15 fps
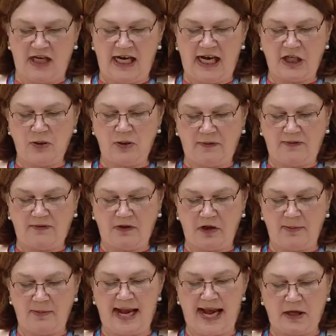and to
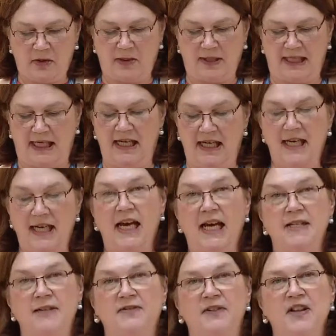affirm equity as
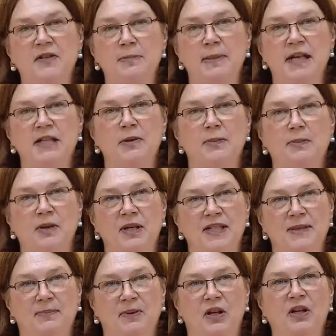a fundamental
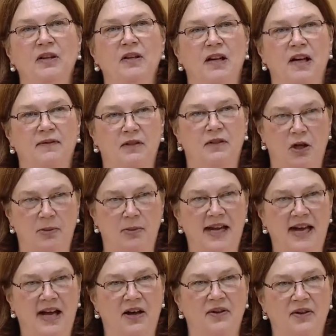principle of global
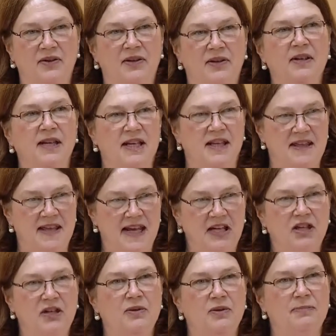health. Thank
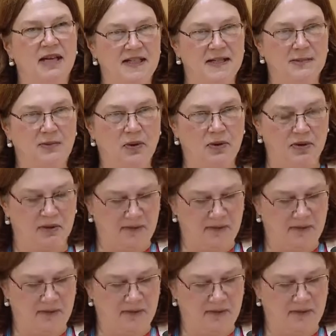you. Merci beaucoup.